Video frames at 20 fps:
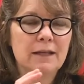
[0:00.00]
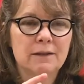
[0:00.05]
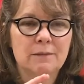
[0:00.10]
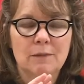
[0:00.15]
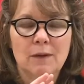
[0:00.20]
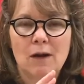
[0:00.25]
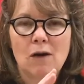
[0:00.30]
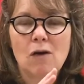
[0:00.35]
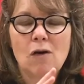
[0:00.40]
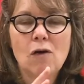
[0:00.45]

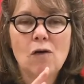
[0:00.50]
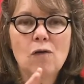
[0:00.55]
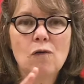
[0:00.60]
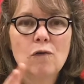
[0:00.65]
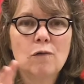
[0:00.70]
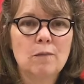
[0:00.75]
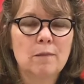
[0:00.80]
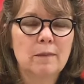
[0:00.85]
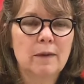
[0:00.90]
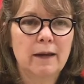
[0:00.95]

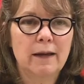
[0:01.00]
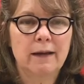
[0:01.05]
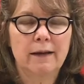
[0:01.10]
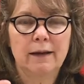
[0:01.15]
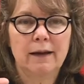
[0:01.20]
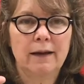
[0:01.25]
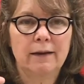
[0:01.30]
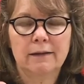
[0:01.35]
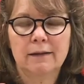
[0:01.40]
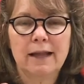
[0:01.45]
home,
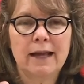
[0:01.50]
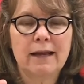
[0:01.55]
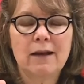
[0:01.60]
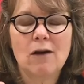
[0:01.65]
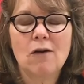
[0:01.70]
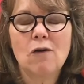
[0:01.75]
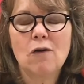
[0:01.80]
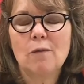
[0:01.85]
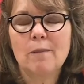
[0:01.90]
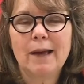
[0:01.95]
like a
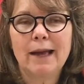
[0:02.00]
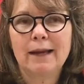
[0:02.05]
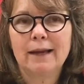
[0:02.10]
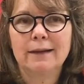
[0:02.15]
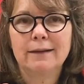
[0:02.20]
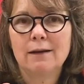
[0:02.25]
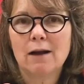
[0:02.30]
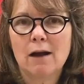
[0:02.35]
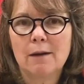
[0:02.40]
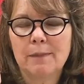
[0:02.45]
home
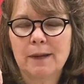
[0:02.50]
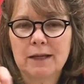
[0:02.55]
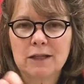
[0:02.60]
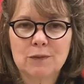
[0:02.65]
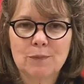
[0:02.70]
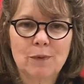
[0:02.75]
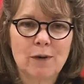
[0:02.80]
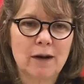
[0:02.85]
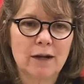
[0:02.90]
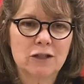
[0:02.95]
economics
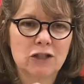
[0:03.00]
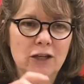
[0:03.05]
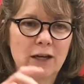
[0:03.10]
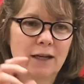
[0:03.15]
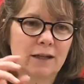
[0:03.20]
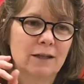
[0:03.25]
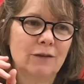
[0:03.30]
project.